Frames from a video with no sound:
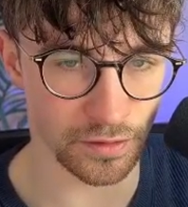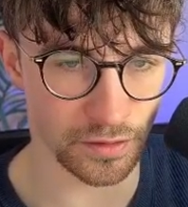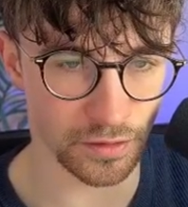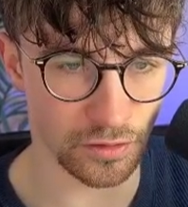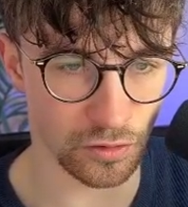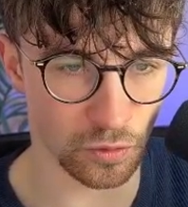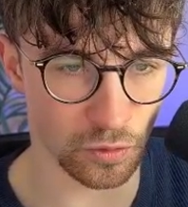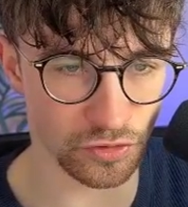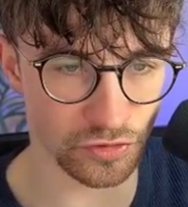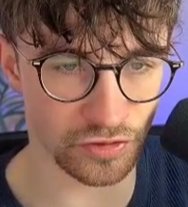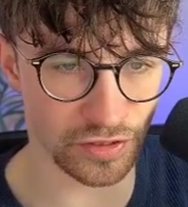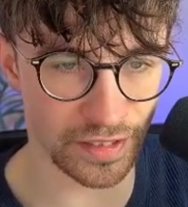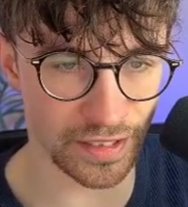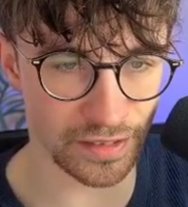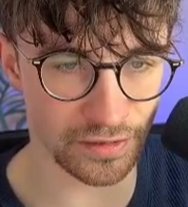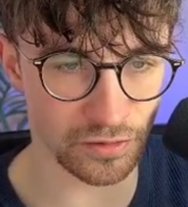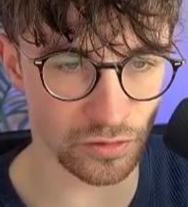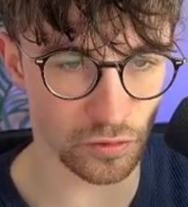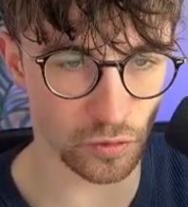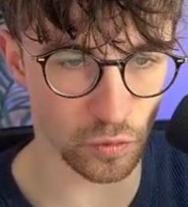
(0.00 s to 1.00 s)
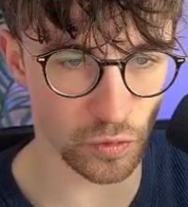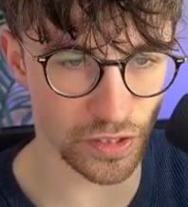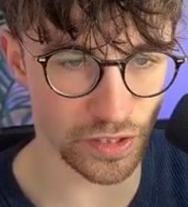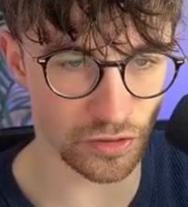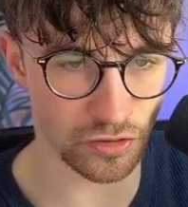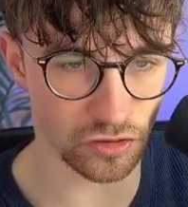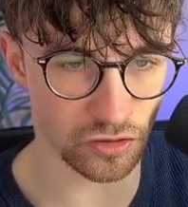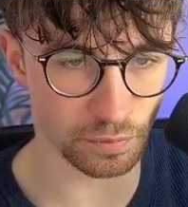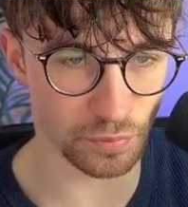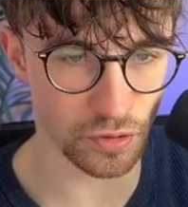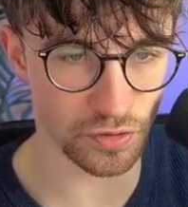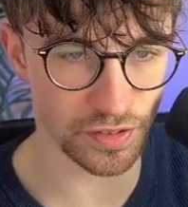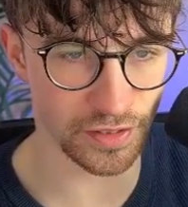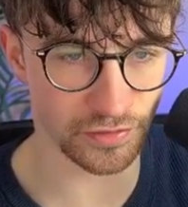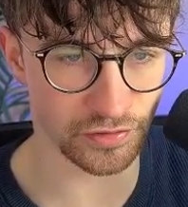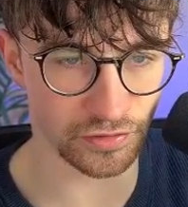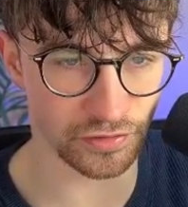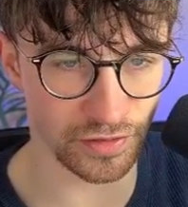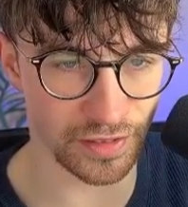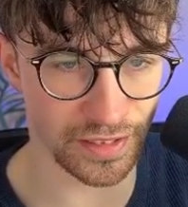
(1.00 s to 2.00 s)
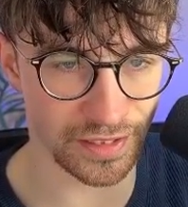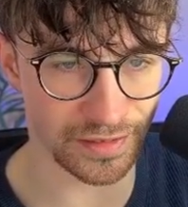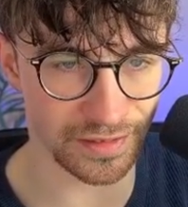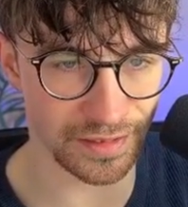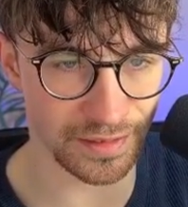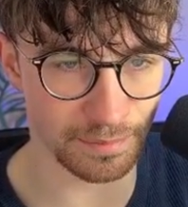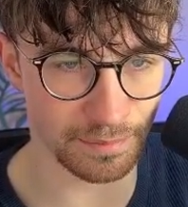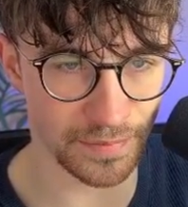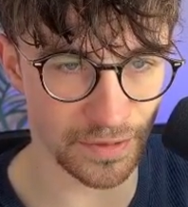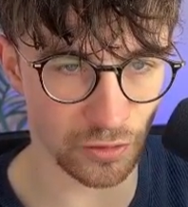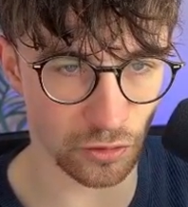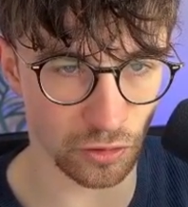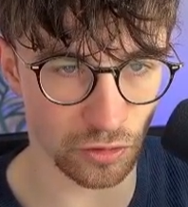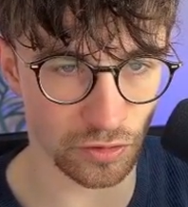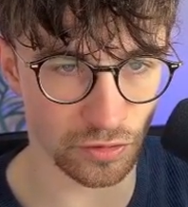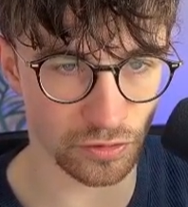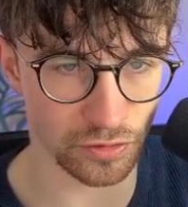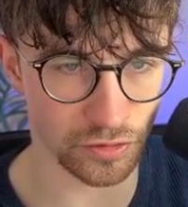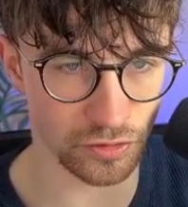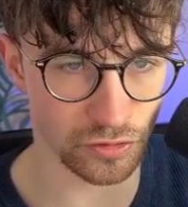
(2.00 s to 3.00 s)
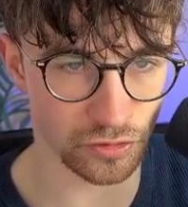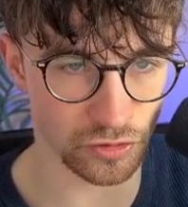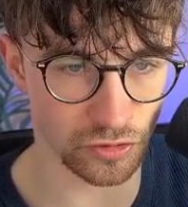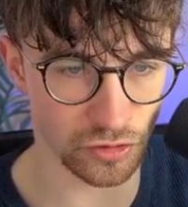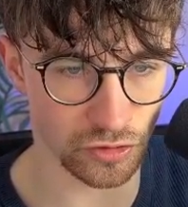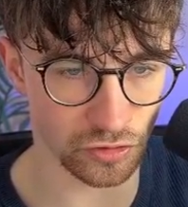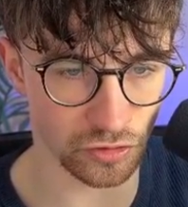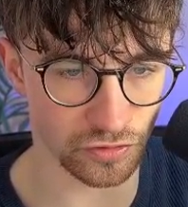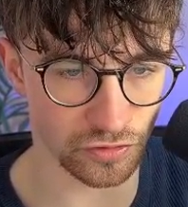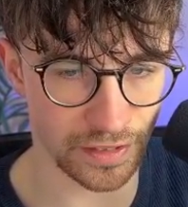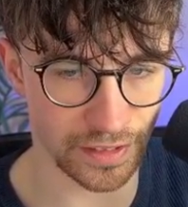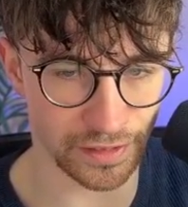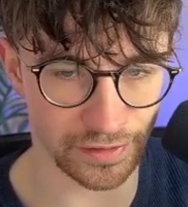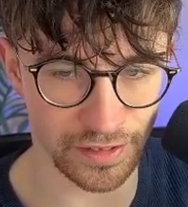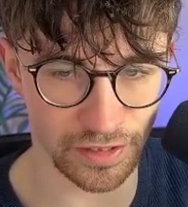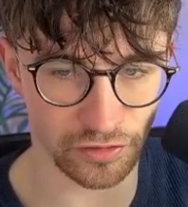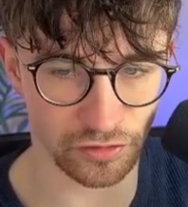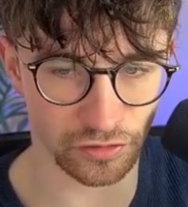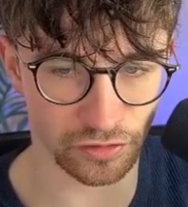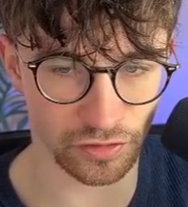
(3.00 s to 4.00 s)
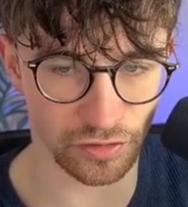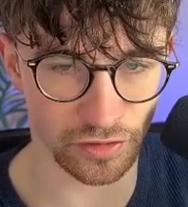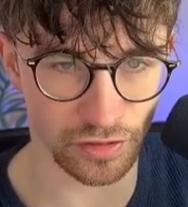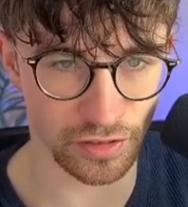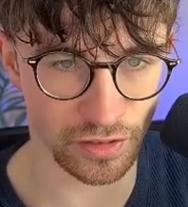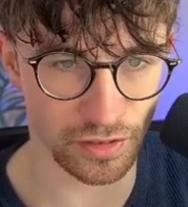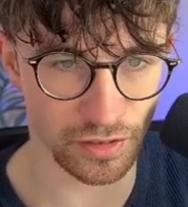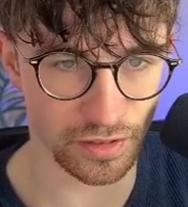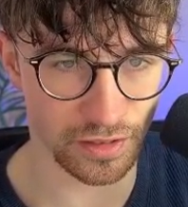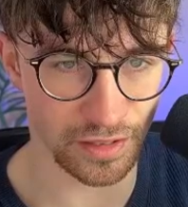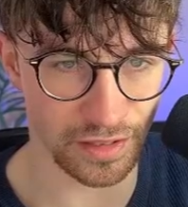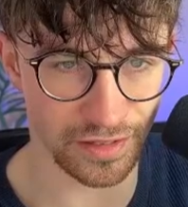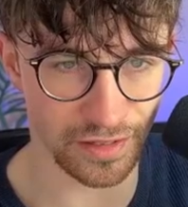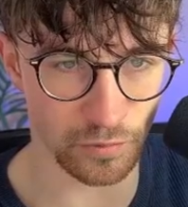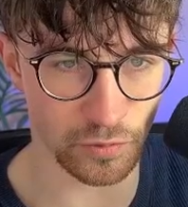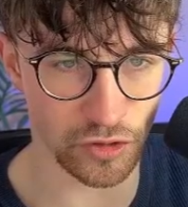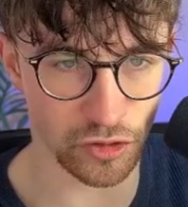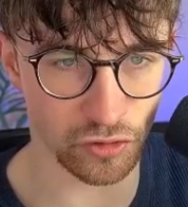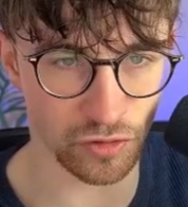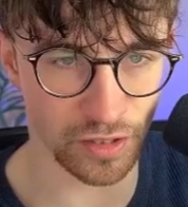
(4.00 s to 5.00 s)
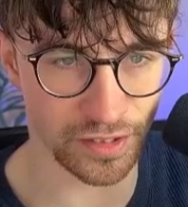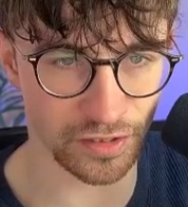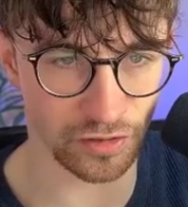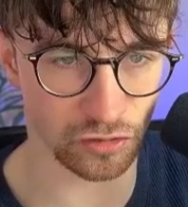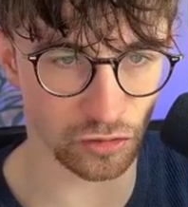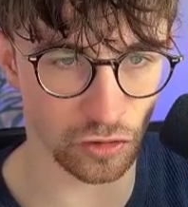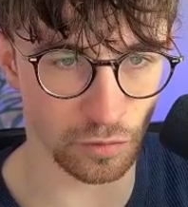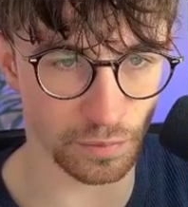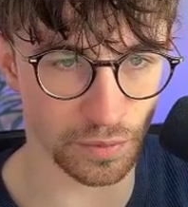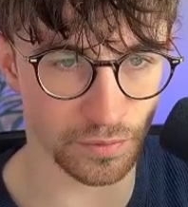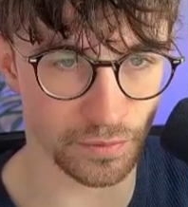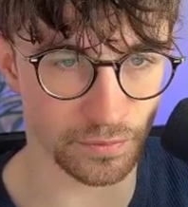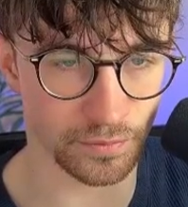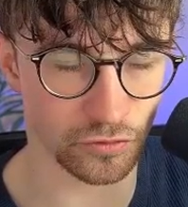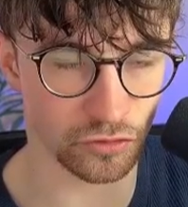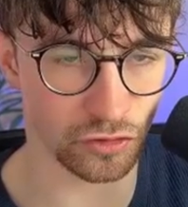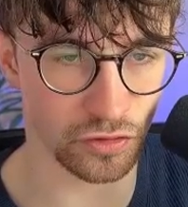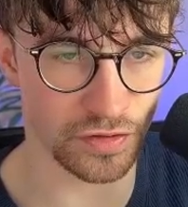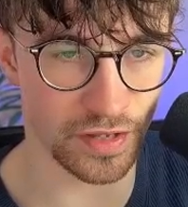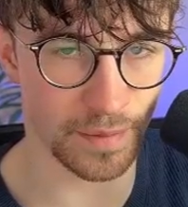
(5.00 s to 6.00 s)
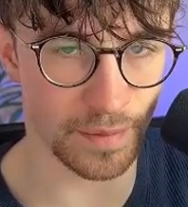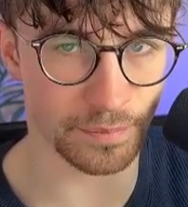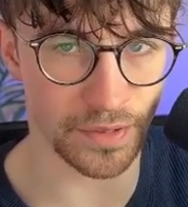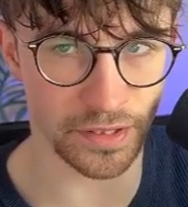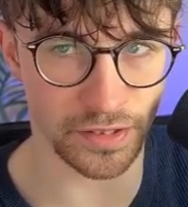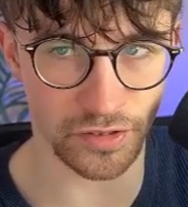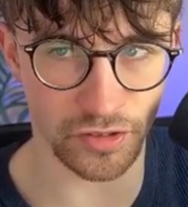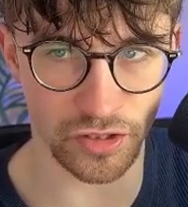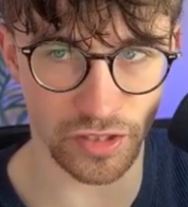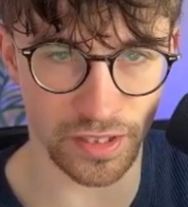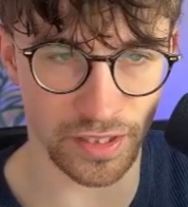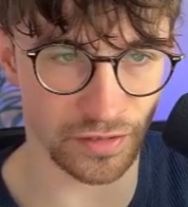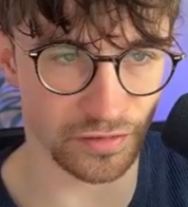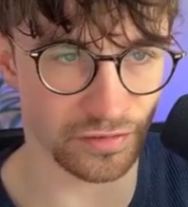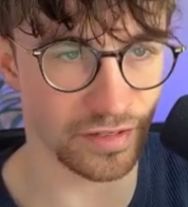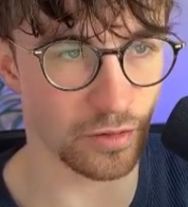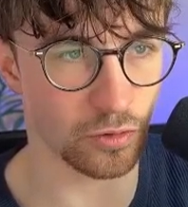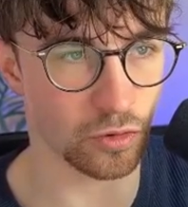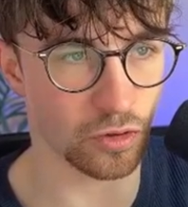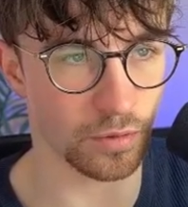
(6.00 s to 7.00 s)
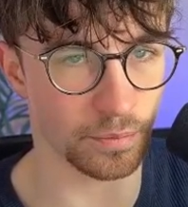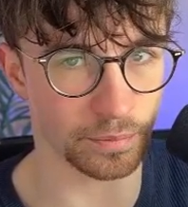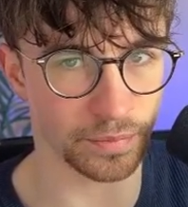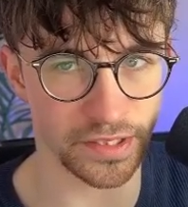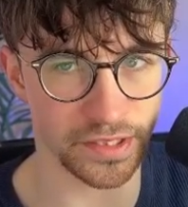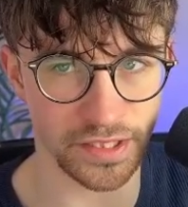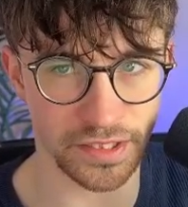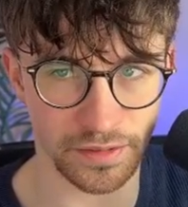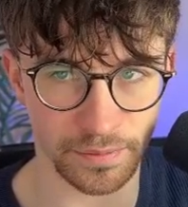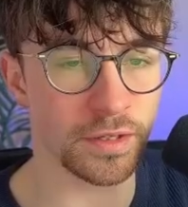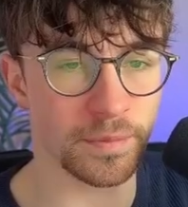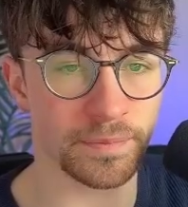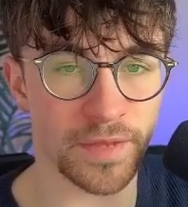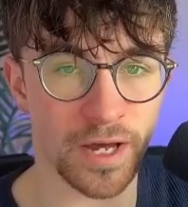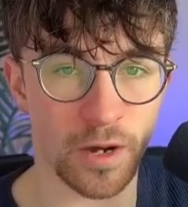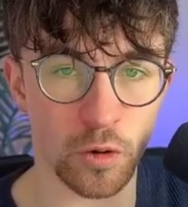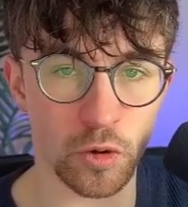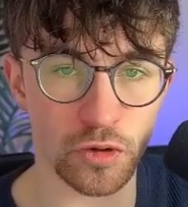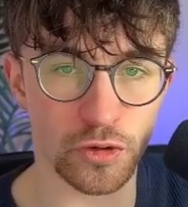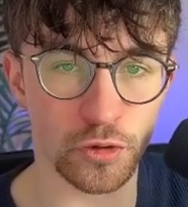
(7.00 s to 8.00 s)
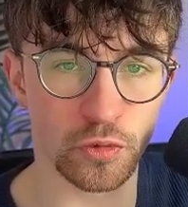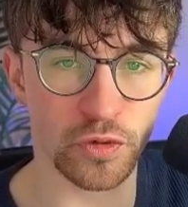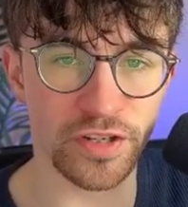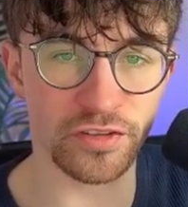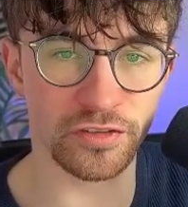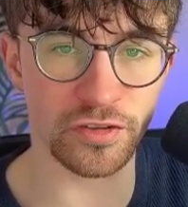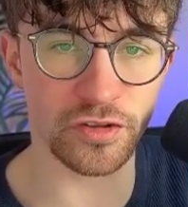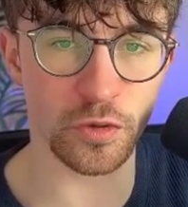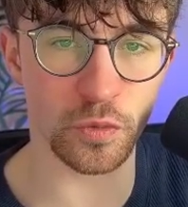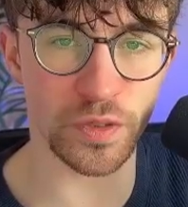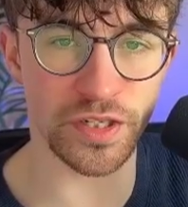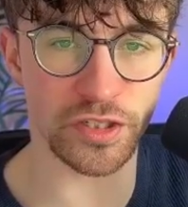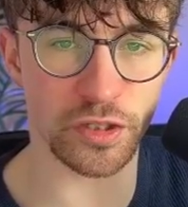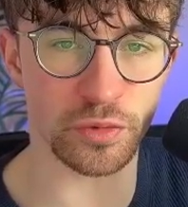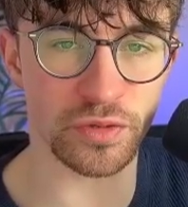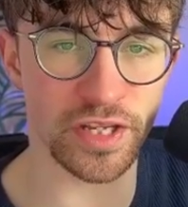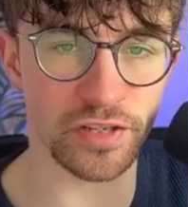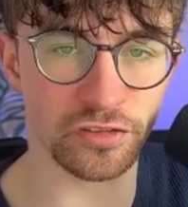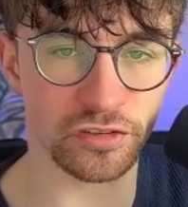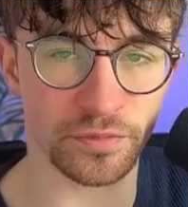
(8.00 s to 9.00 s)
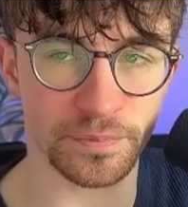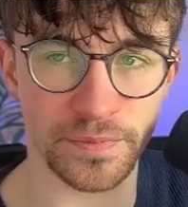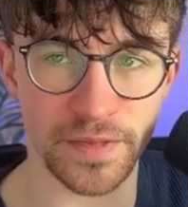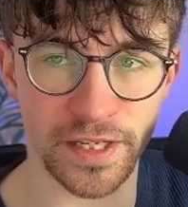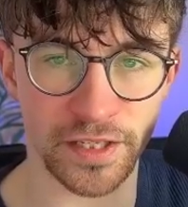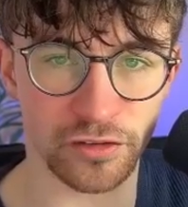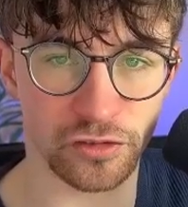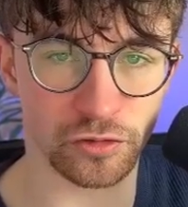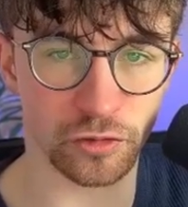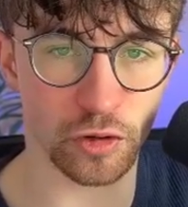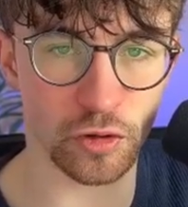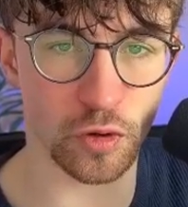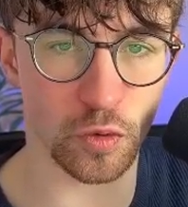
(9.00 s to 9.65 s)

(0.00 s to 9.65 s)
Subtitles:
Once again, we can just put this in the middle, just like this. And then we drag this up, so that page is now complete. Now, the reason that we do this is so that